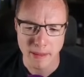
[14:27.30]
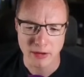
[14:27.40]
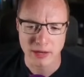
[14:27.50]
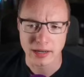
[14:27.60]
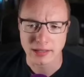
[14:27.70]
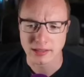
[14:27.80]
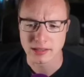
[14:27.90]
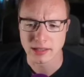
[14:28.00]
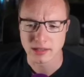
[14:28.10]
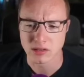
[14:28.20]
okay,
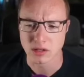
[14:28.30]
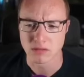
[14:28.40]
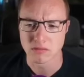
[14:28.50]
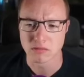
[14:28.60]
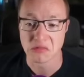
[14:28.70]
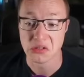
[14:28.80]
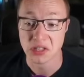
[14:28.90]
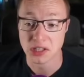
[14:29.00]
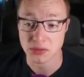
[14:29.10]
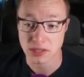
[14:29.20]
let's not
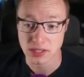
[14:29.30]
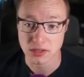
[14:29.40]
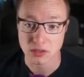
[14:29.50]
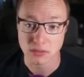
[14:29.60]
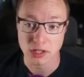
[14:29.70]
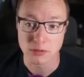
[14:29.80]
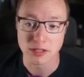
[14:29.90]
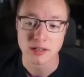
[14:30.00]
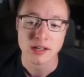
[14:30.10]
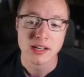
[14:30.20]
look into these too much.
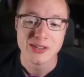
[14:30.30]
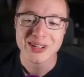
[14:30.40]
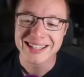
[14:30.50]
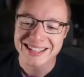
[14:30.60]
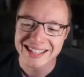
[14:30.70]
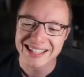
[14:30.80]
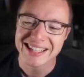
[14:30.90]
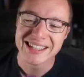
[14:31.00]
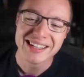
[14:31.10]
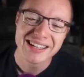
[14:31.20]
But you can
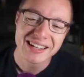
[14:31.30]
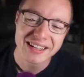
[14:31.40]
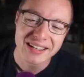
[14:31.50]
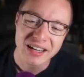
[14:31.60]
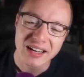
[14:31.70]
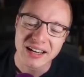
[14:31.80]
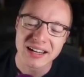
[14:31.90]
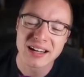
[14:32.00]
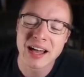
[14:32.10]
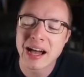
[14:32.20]
see
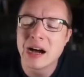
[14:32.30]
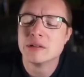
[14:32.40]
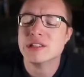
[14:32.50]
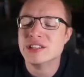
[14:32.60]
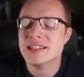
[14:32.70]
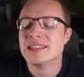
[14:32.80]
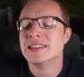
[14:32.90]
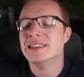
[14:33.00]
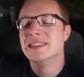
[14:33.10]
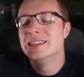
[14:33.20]
like how the JIT
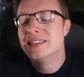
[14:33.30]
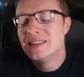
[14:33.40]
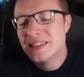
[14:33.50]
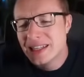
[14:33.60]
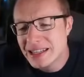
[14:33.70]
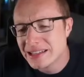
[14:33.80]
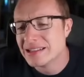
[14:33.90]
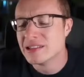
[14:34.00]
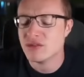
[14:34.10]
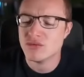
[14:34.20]

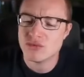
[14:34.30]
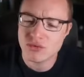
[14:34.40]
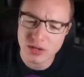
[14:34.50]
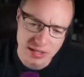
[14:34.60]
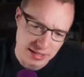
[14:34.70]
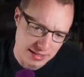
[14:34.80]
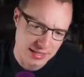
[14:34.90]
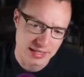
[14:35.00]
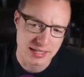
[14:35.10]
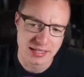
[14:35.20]
didn't
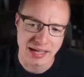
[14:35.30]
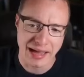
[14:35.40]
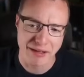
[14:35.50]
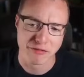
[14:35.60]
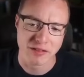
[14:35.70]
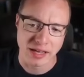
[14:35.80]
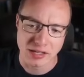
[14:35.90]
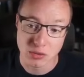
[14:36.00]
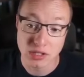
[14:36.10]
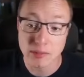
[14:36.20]
really have a
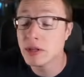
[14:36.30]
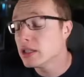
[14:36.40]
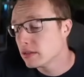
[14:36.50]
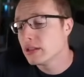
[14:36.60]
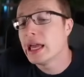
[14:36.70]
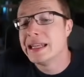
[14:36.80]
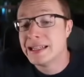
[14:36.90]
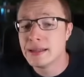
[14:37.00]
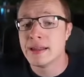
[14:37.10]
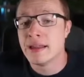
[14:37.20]
huge impact. It
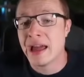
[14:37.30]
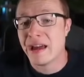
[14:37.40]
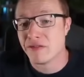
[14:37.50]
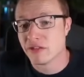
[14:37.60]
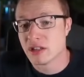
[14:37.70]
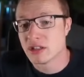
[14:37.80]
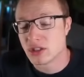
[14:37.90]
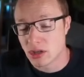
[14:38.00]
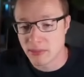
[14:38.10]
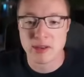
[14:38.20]
did have
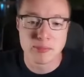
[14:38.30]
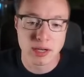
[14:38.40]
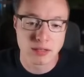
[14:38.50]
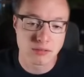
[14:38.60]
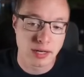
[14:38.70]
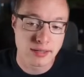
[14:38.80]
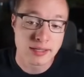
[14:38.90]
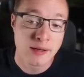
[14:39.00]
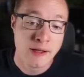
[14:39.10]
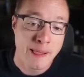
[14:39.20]
some impact, right?
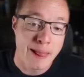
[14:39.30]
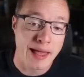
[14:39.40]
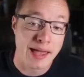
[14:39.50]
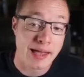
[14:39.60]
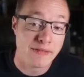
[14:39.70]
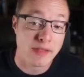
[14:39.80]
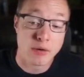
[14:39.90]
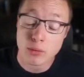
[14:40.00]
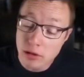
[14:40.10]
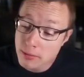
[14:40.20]
And
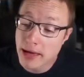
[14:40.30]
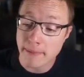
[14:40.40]
there will be